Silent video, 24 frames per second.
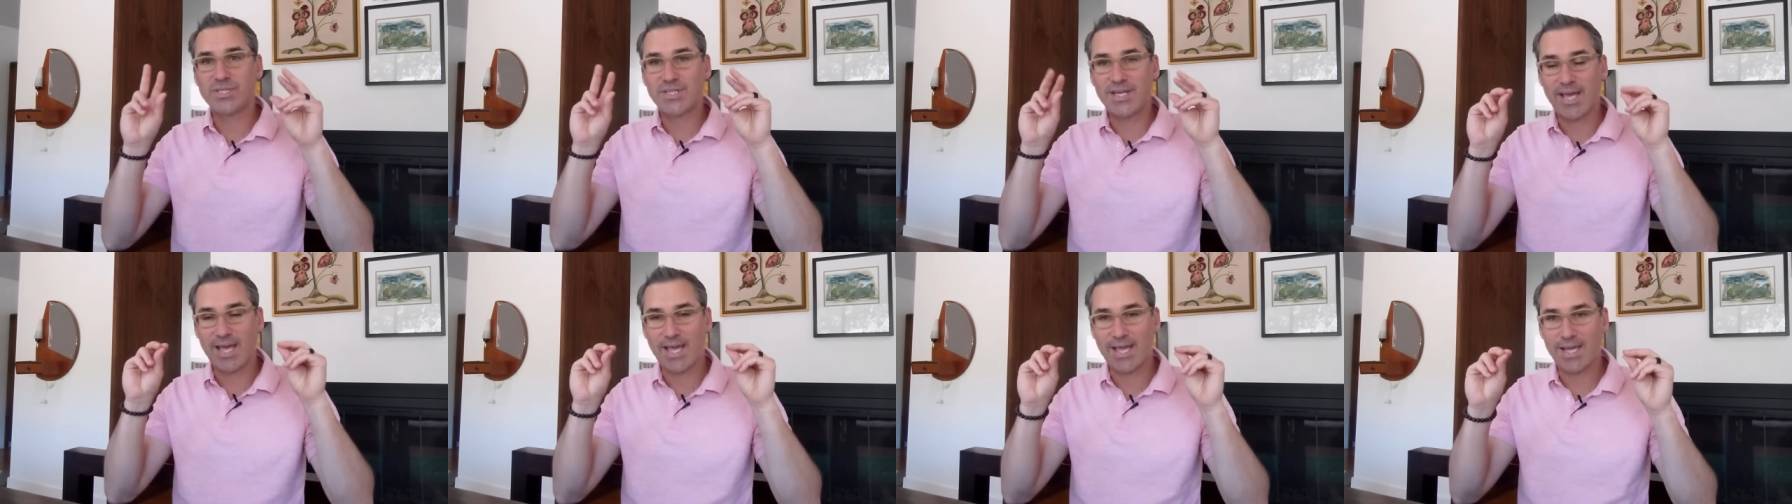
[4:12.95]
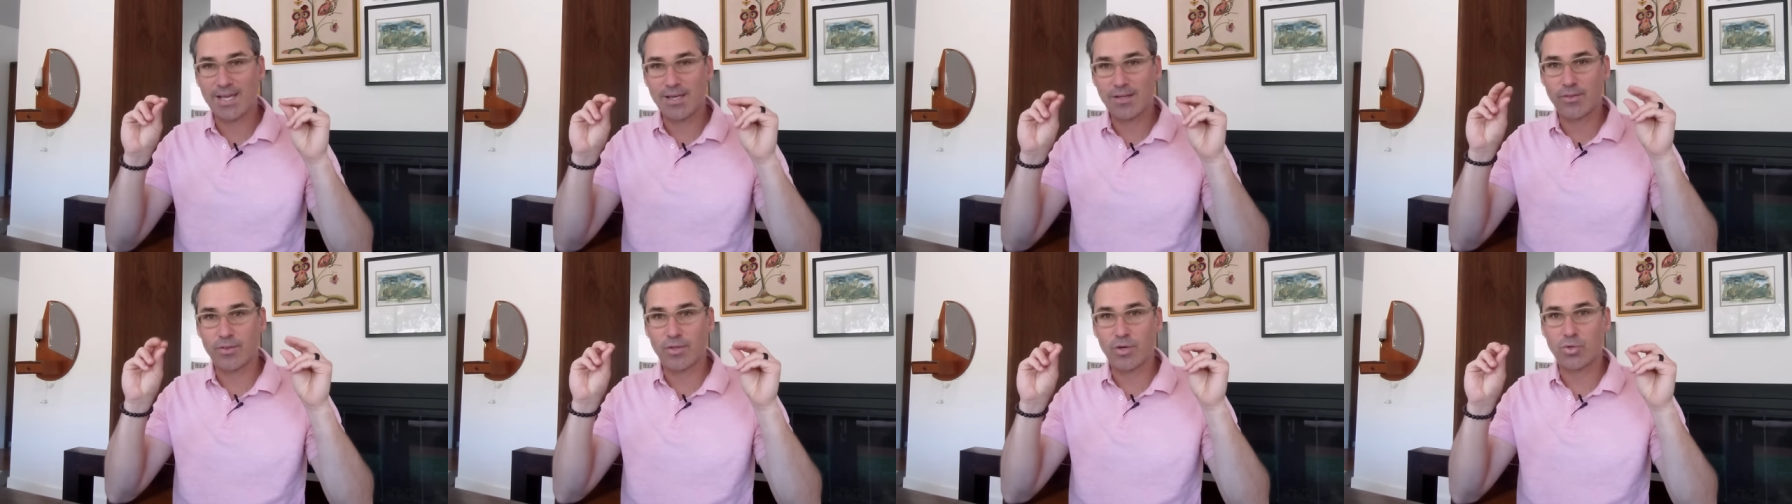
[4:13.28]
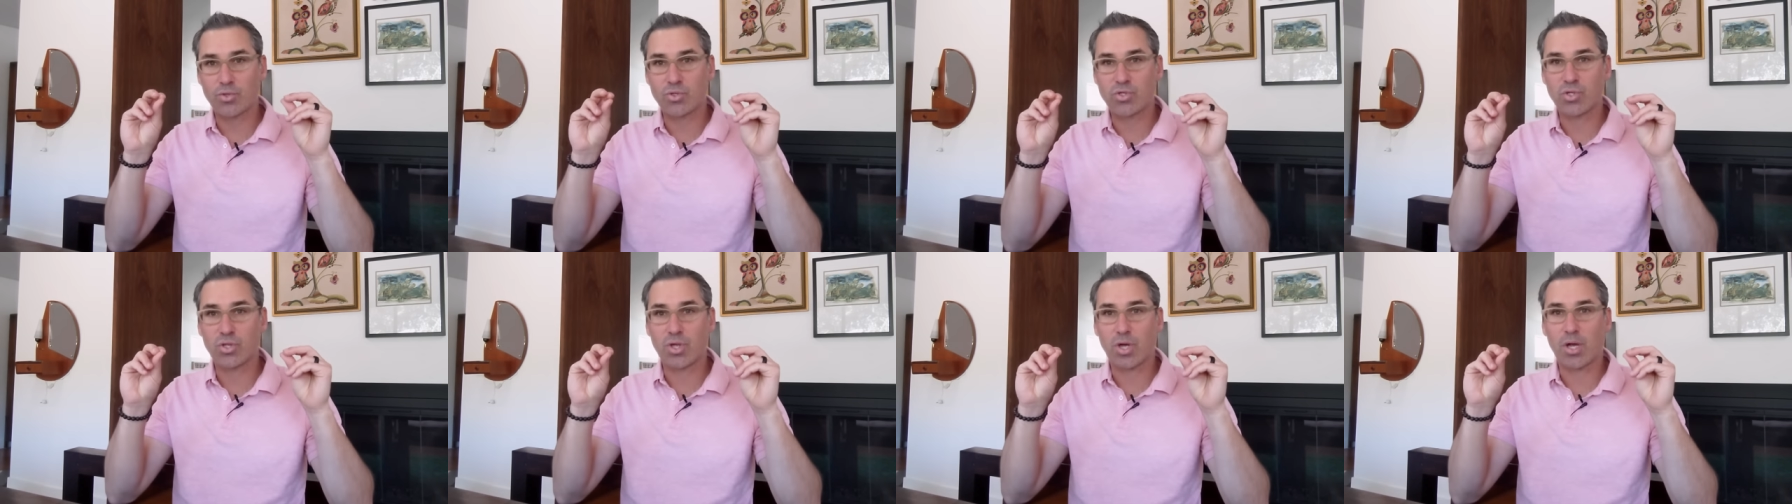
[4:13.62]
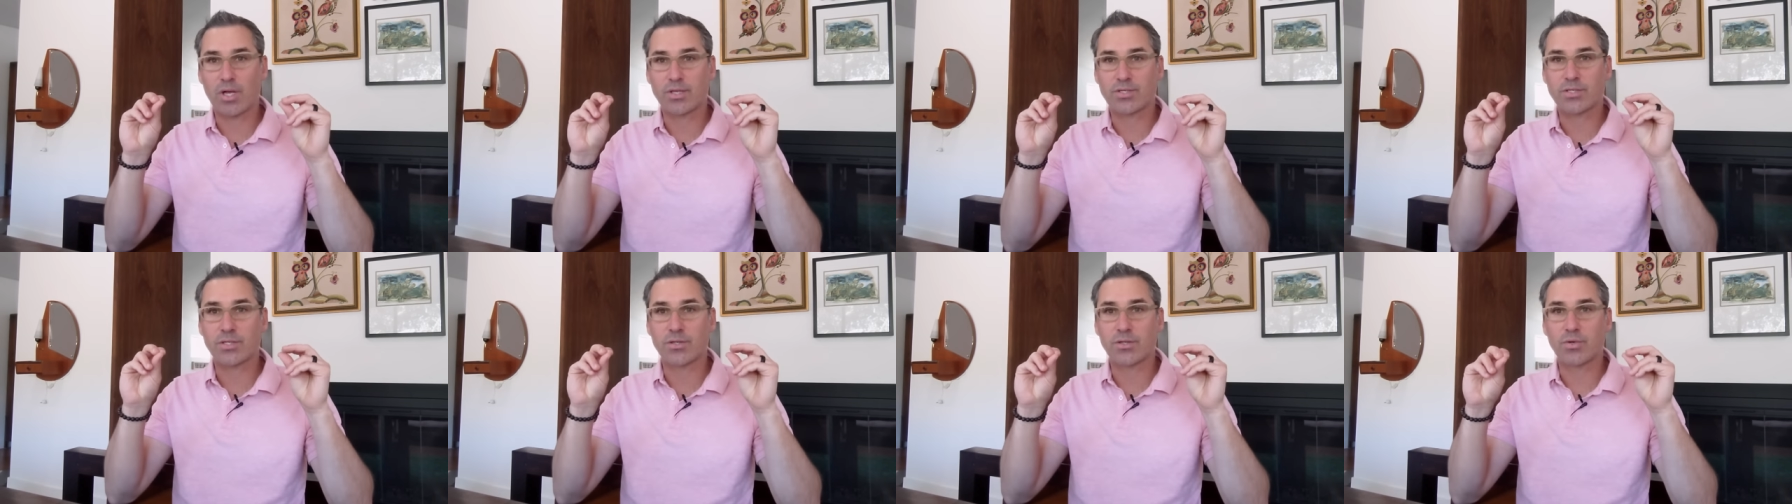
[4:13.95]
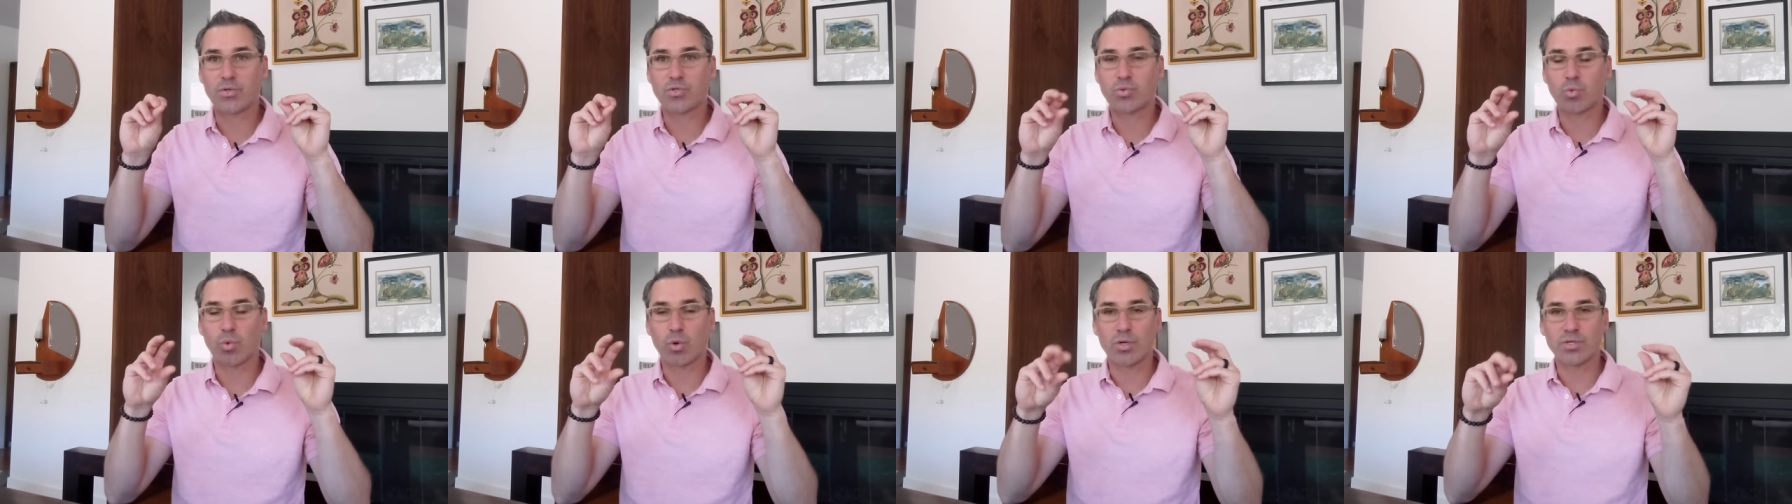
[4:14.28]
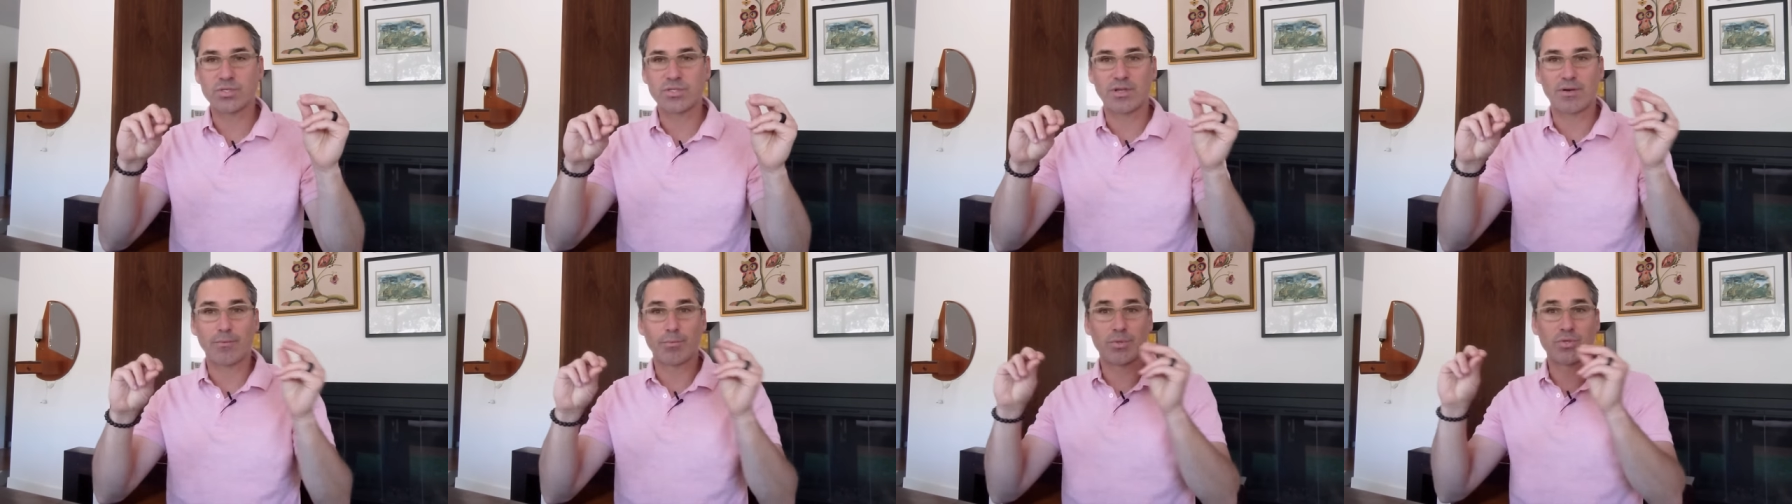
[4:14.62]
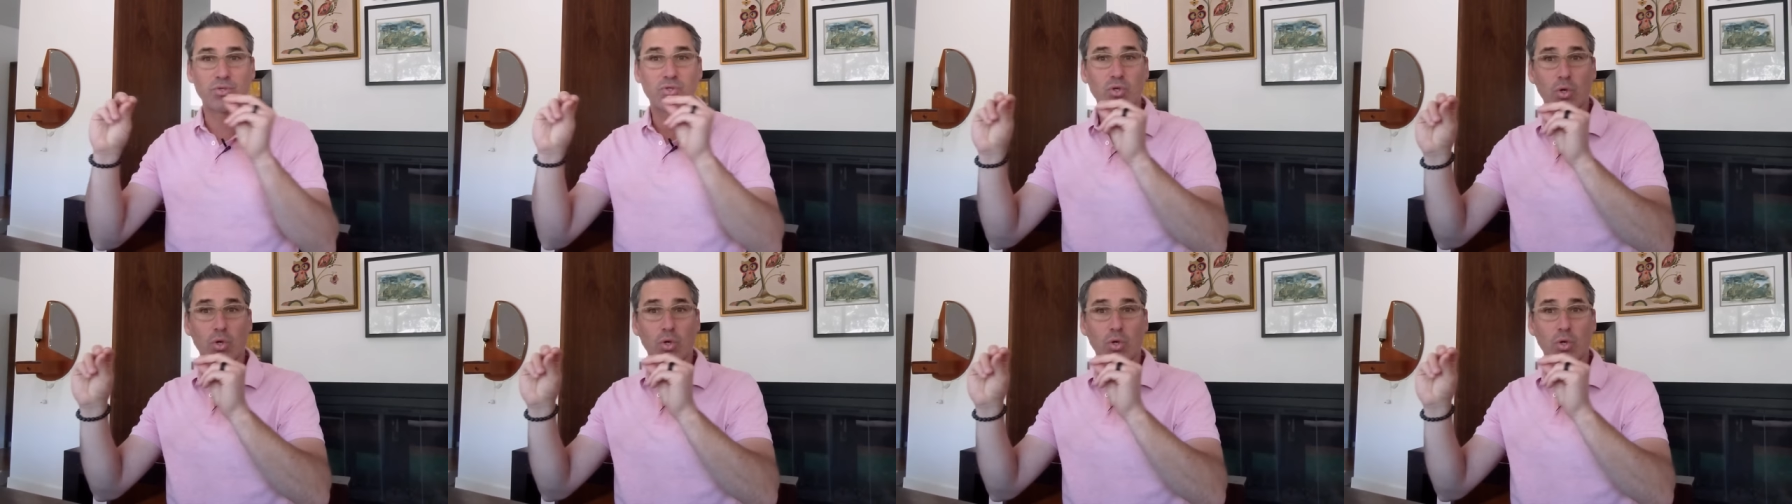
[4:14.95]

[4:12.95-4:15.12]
take those thoughts and those words that have been